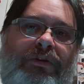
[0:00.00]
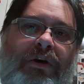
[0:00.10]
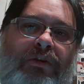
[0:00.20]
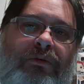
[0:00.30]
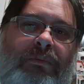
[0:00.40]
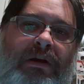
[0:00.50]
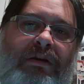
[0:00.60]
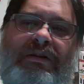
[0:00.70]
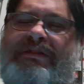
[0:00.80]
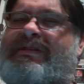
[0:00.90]
on the
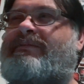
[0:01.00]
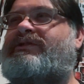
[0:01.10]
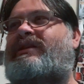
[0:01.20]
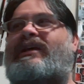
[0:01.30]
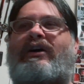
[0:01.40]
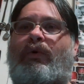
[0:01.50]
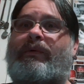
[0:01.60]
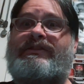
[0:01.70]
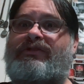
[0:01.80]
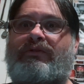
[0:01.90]
record. It seems like they
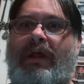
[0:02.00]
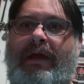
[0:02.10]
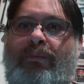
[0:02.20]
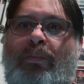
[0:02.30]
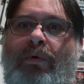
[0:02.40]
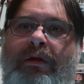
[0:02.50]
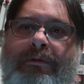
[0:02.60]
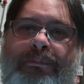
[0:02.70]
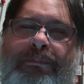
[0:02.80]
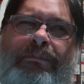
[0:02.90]
always do like
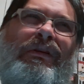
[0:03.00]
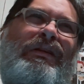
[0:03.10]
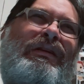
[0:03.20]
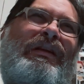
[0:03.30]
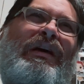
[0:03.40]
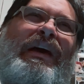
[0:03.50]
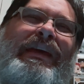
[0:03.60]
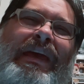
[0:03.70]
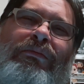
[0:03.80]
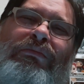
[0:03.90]
one, I
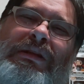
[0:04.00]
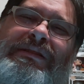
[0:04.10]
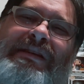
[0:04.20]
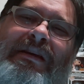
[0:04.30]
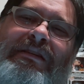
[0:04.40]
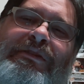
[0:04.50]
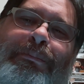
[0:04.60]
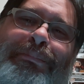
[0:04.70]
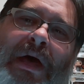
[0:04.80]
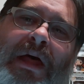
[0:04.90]
can't really say it's a
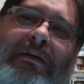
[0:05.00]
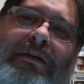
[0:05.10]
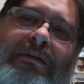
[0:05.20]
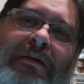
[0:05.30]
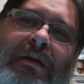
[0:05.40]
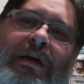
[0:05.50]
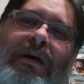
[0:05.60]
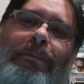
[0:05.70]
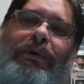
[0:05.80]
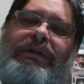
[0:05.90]
ballad,
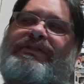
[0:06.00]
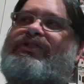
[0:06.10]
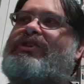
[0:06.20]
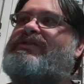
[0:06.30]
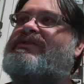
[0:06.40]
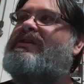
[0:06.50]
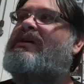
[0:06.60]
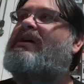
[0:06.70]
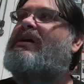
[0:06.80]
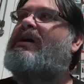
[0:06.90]
but it's just
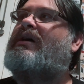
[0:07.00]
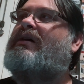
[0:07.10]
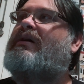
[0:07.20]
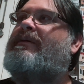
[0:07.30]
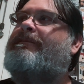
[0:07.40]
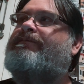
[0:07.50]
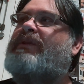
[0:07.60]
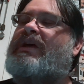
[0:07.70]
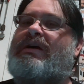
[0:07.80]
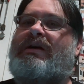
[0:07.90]
a
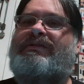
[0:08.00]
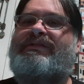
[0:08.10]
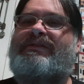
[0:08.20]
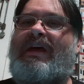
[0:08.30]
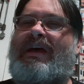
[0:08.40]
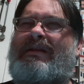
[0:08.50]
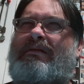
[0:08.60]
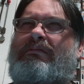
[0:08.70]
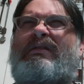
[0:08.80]
sad,